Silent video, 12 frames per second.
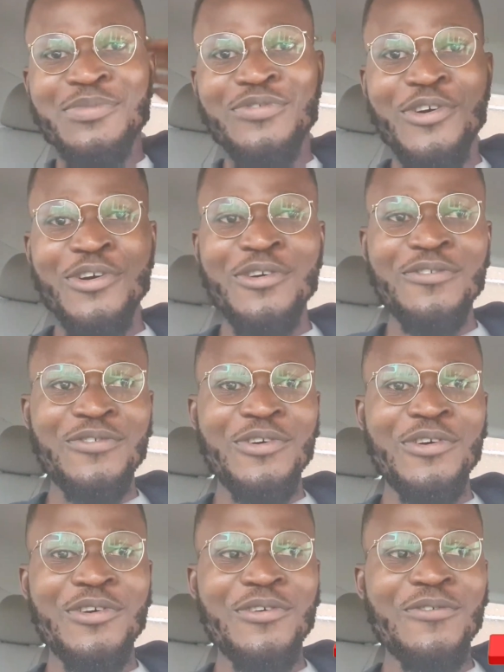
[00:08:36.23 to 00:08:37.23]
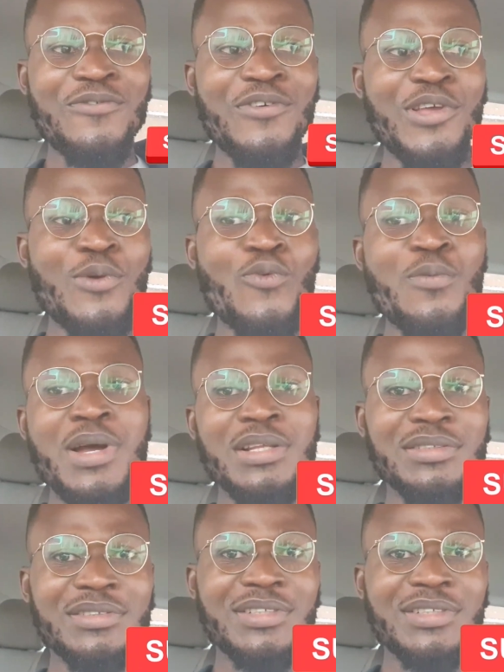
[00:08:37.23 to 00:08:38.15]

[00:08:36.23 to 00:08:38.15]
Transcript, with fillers: for for for a woman,